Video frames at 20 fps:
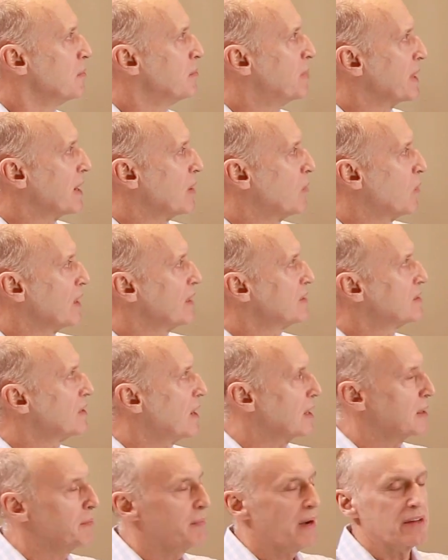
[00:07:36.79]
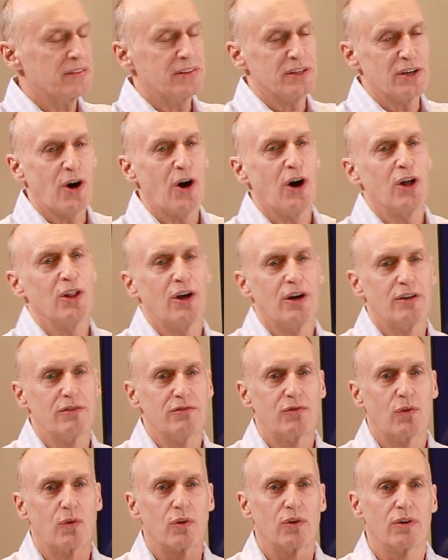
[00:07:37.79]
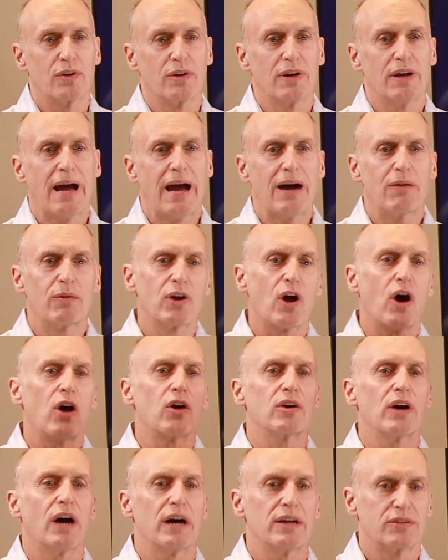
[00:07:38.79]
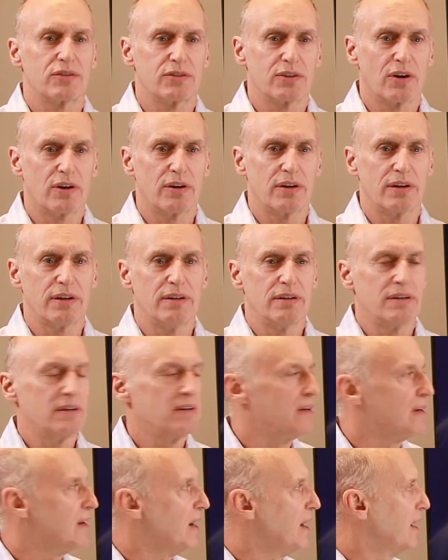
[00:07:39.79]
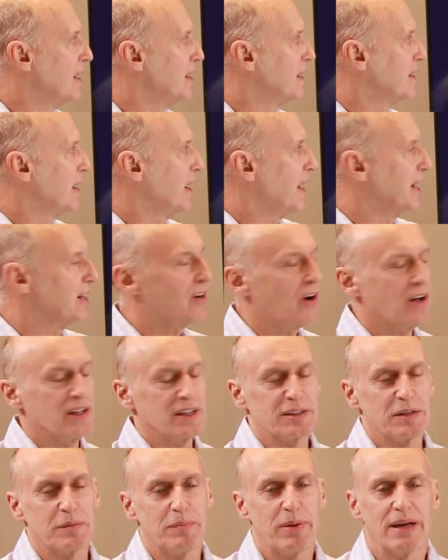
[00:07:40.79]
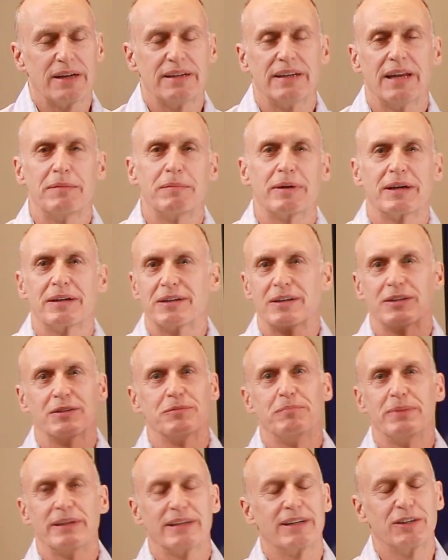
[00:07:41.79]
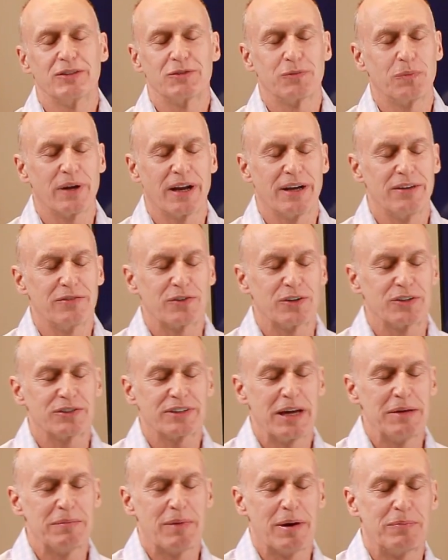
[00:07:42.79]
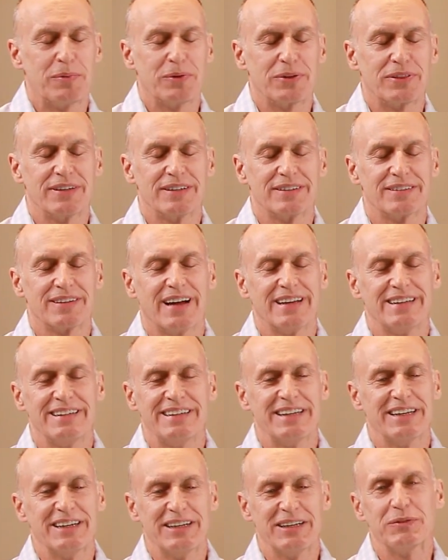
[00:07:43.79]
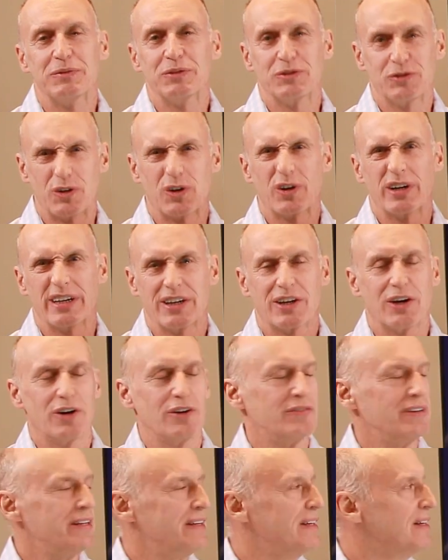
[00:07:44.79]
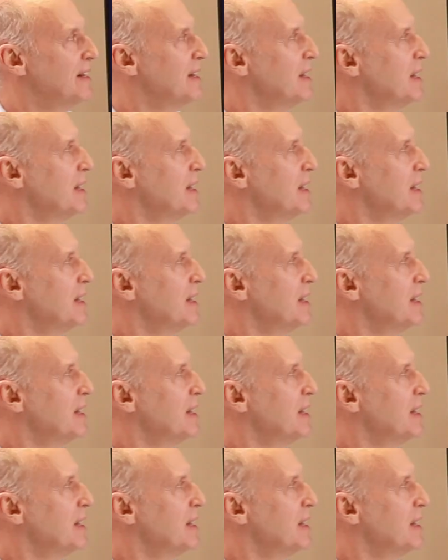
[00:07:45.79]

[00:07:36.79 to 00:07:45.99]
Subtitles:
But I want to talk about the All-On-4, how it all got started. I call it the pandemic because when I first came up with this idea, it was during COVID.